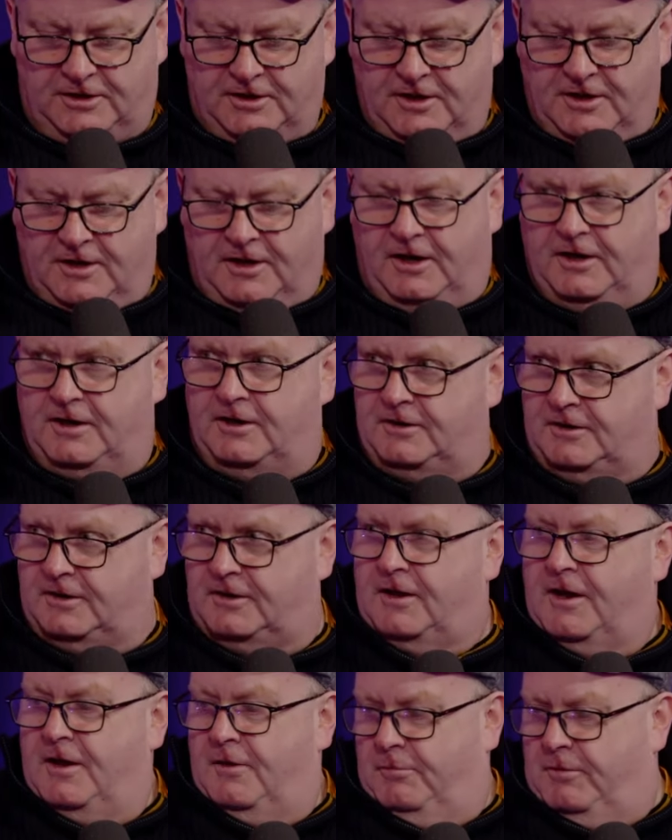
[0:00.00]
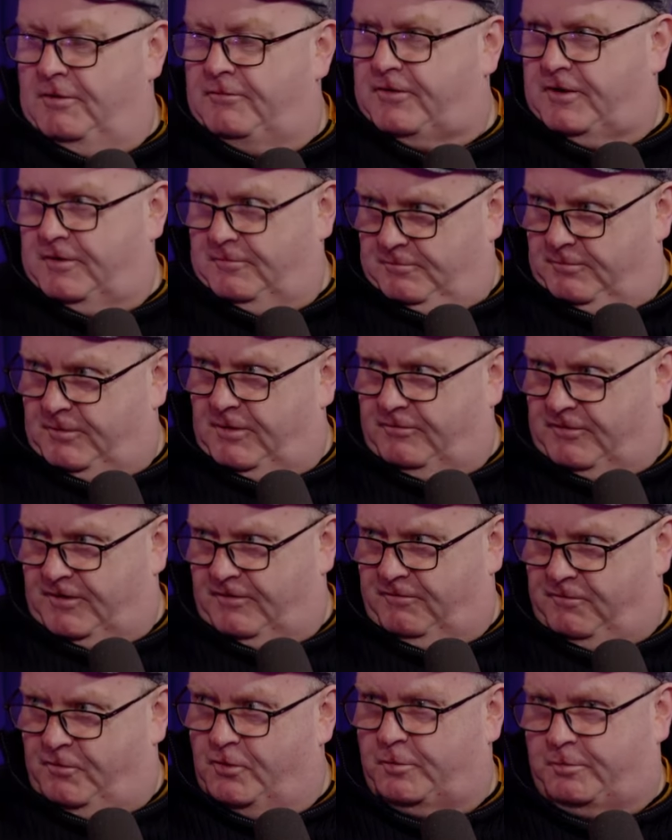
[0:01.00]
V I P. And, uh, we've, got, we've
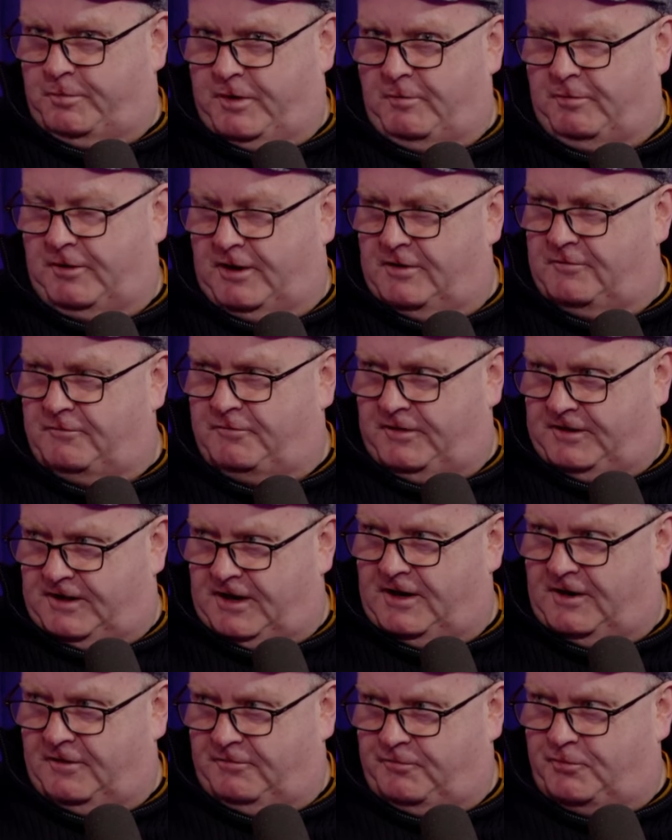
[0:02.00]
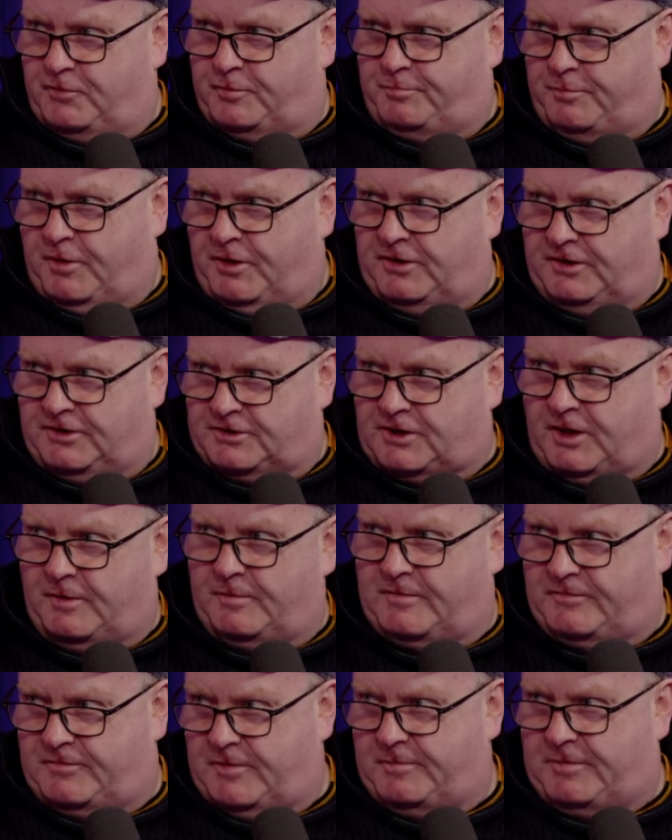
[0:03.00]
got four people in for dinner, four punters
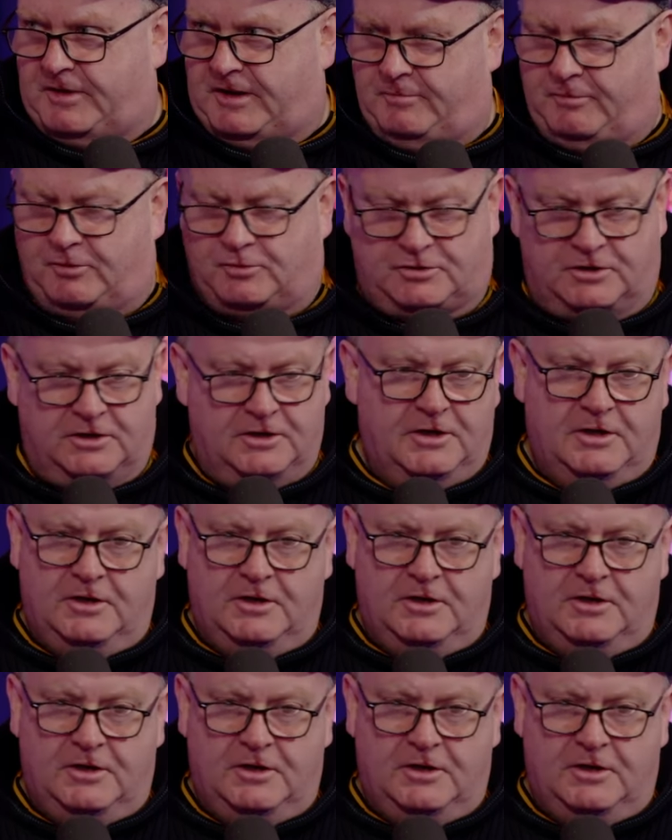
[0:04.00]
coming for Peebles.